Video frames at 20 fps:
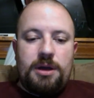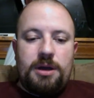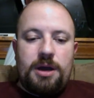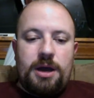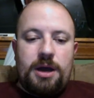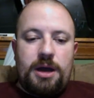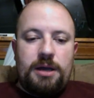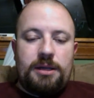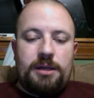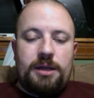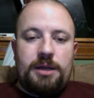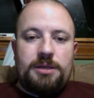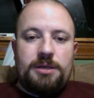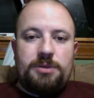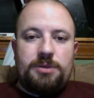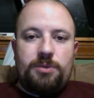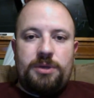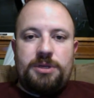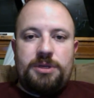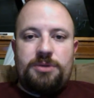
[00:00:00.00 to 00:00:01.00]
I like to
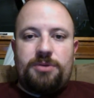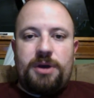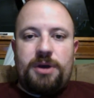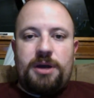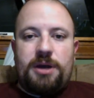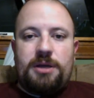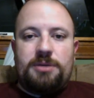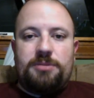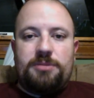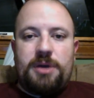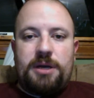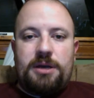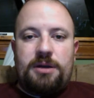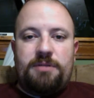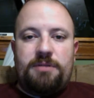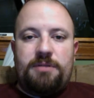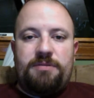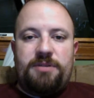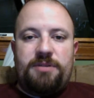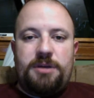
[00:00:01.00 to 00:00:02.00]
winterize my
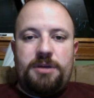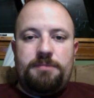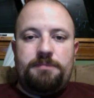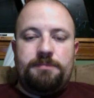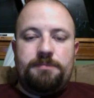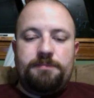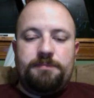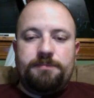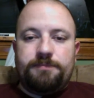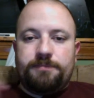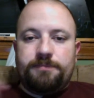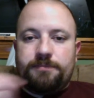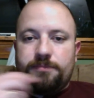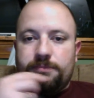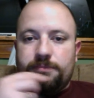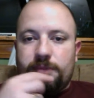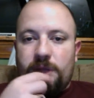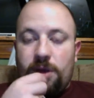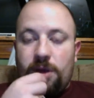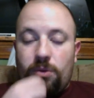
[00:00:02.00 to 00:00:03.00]
RV,
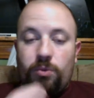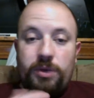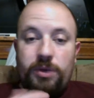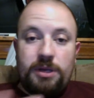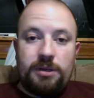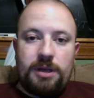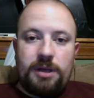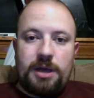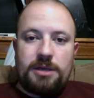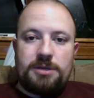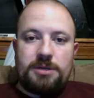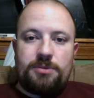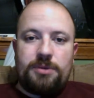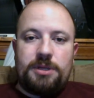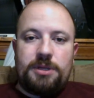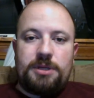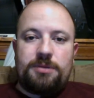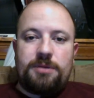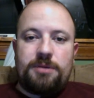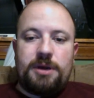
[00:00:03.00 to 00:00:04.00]
how we like to
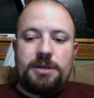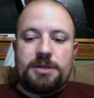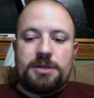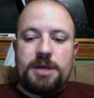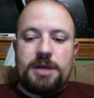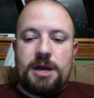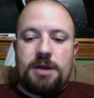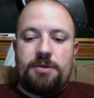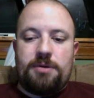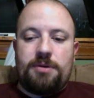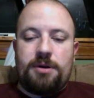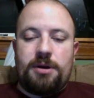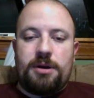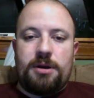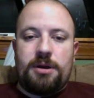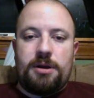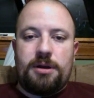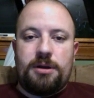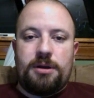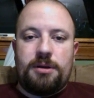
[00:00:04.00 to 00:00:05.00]
winterize our
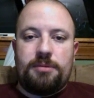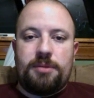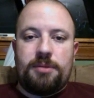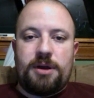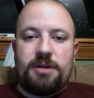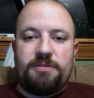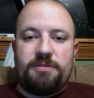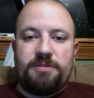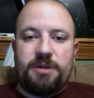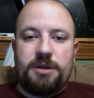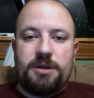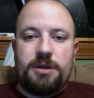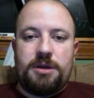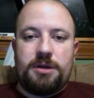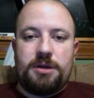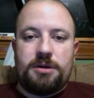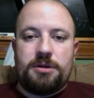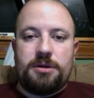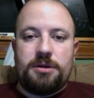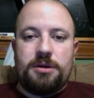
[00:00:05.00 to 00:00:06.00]
RV
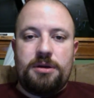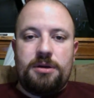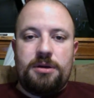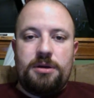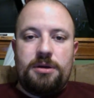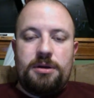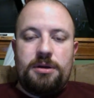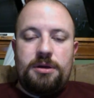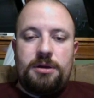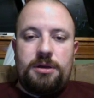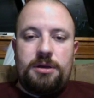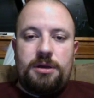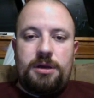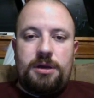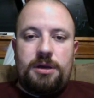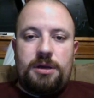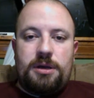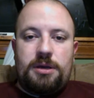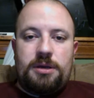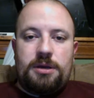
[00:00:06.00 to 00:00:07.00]
here,
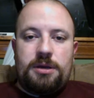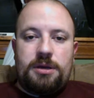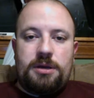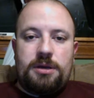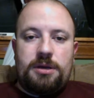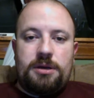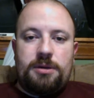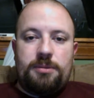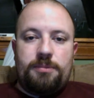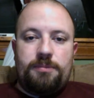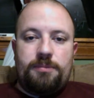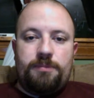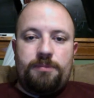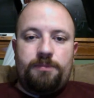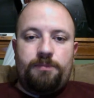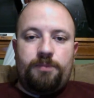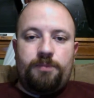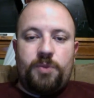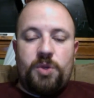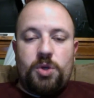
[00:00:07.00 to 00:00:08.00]

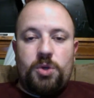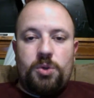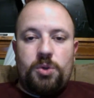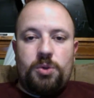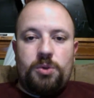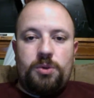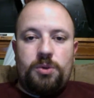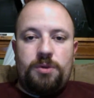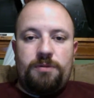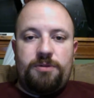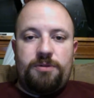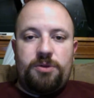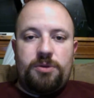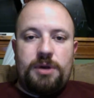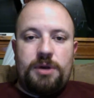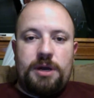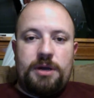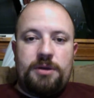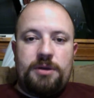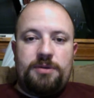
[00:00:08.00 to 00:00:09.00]
and if you
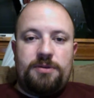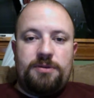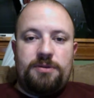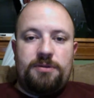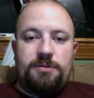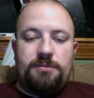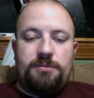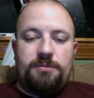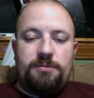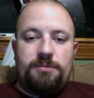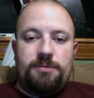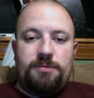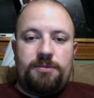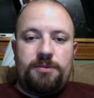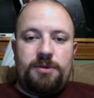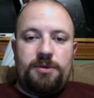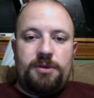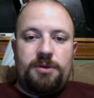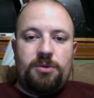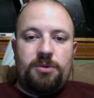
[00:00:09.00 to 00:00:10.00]
guys
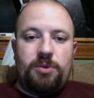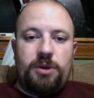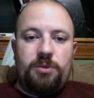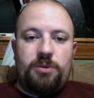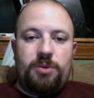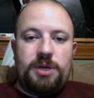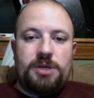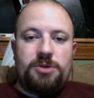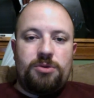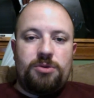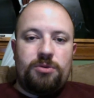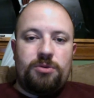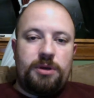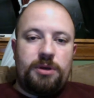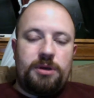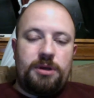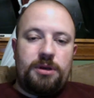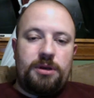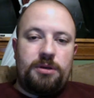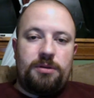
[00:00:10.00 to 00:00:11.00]
see the way we do
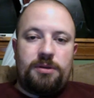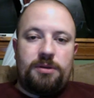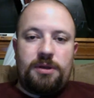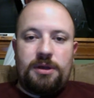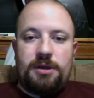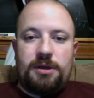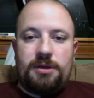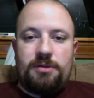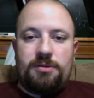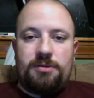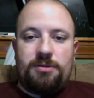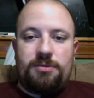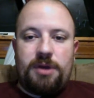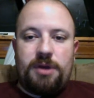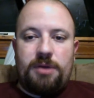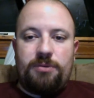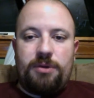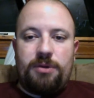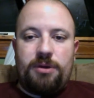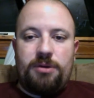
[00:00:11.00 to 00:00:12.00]
it and you think it's the
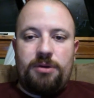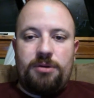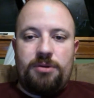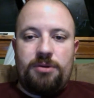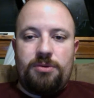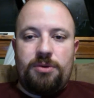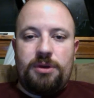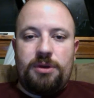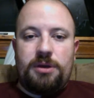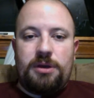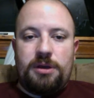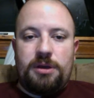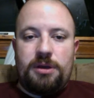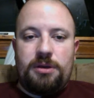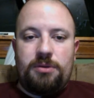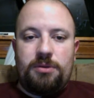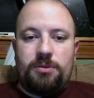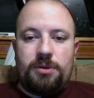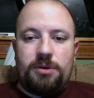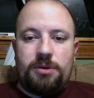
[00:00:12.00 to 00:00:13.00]
right way to do it and
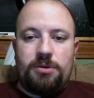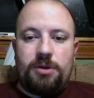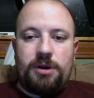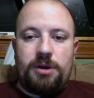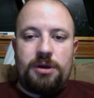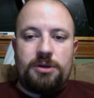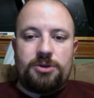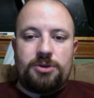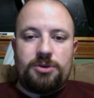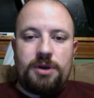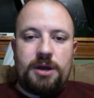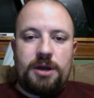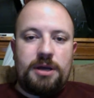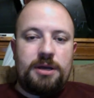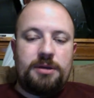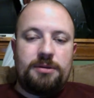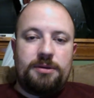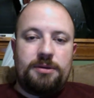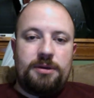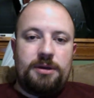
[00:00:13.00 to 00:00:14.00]
you want to go ahead and try
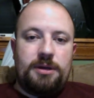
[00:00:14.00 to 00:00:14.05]
it,